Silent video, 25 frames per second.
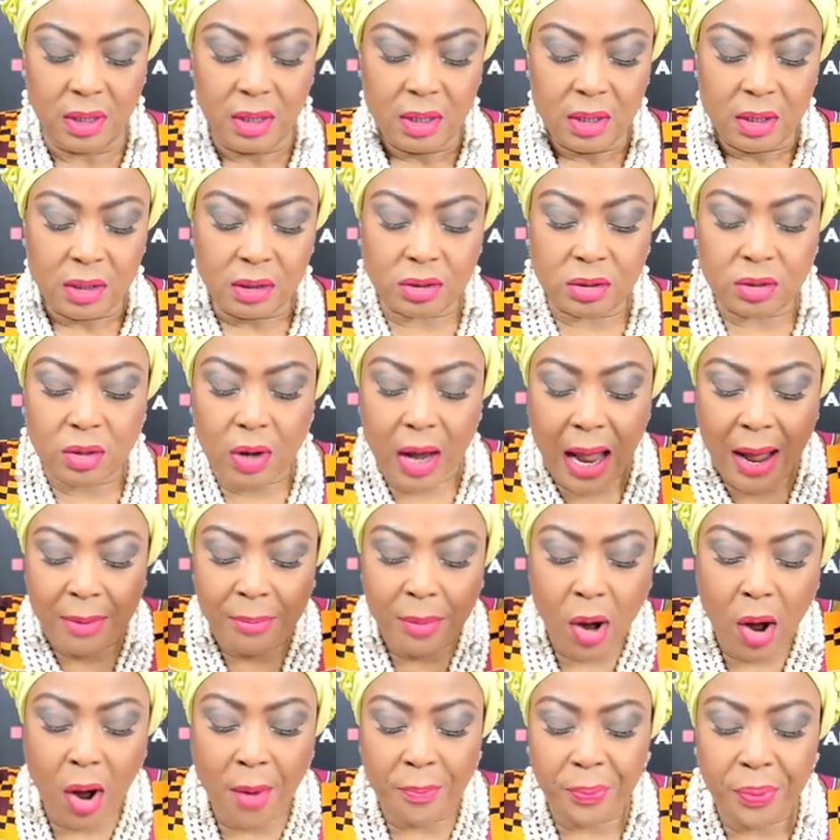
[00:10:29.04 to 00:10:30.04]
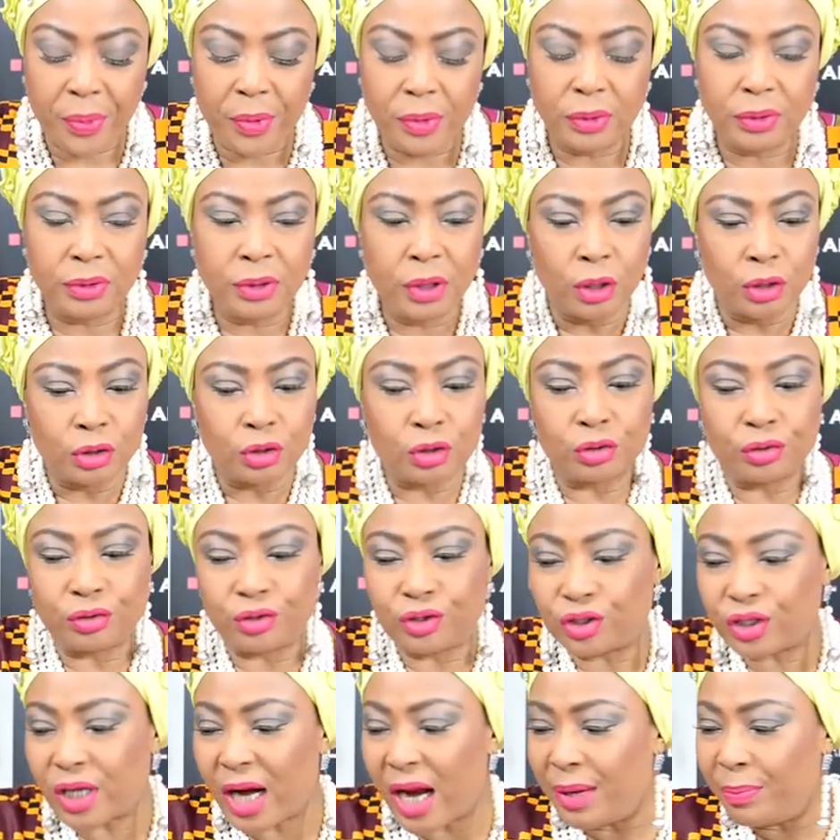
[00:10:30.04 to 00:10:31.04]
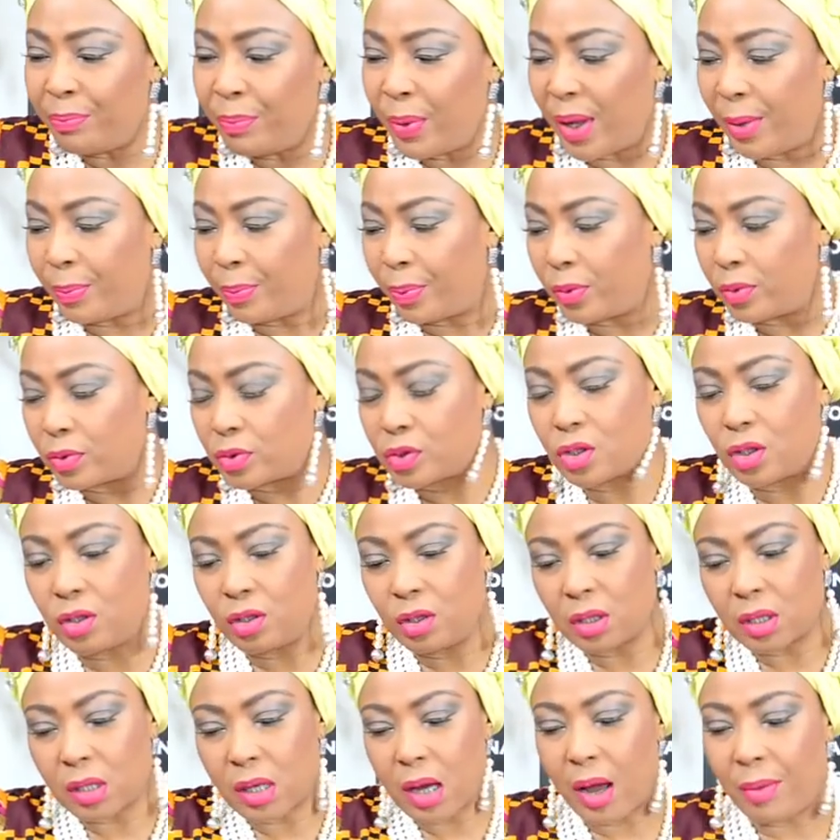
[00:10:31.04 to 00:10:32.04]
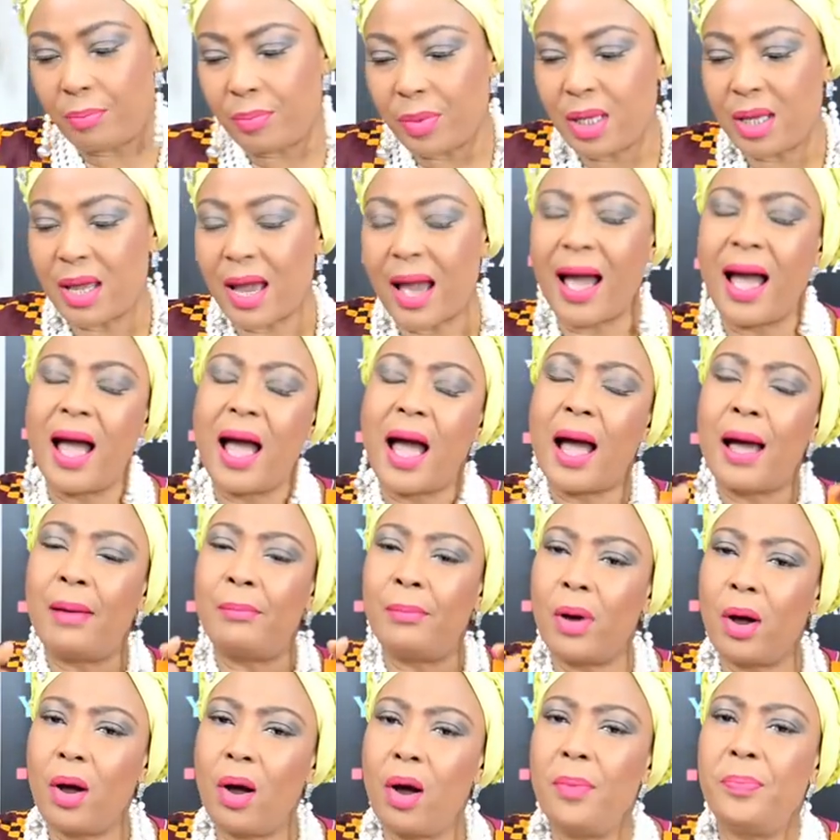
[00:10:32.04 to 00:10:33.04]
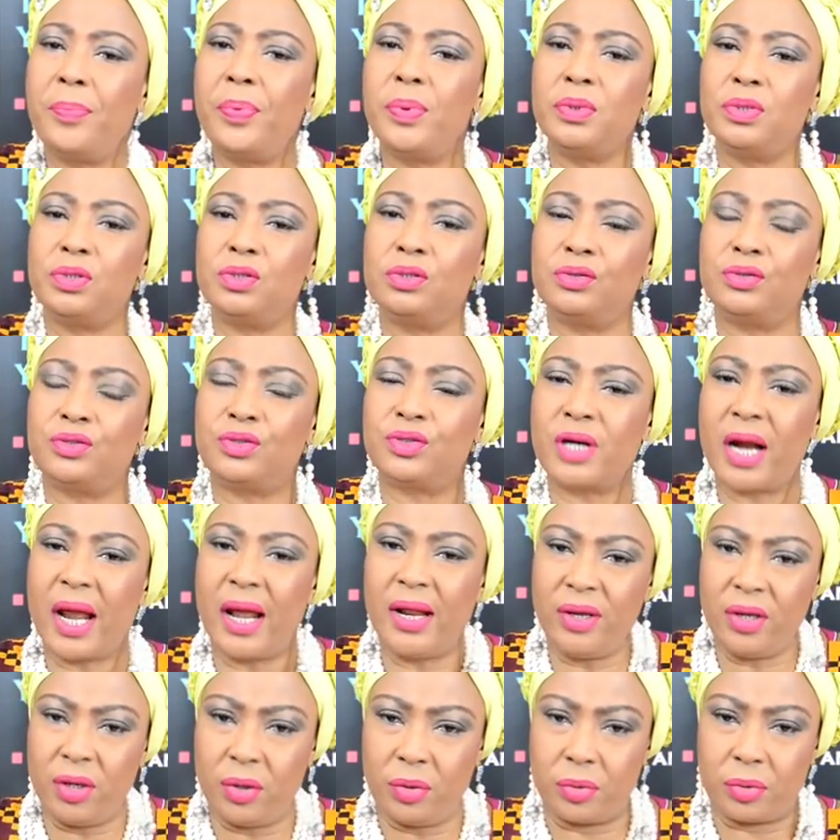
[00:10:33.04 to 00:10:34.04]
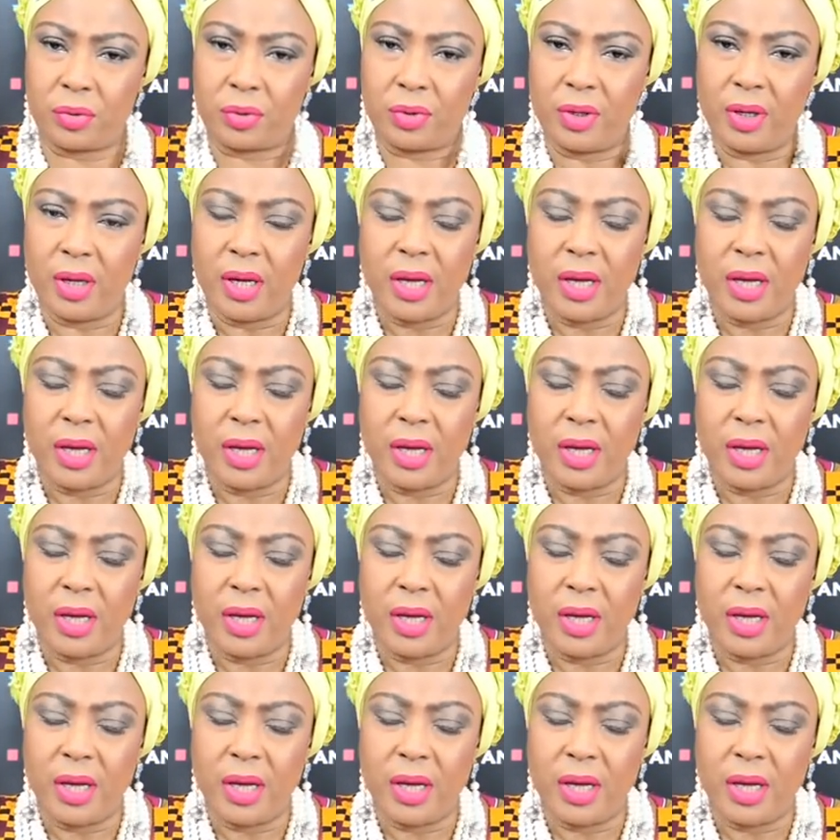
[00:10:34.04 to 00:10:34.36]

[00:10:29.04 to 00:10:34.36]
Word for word: And so I'm open to train people. So you come here, I'm open to train you.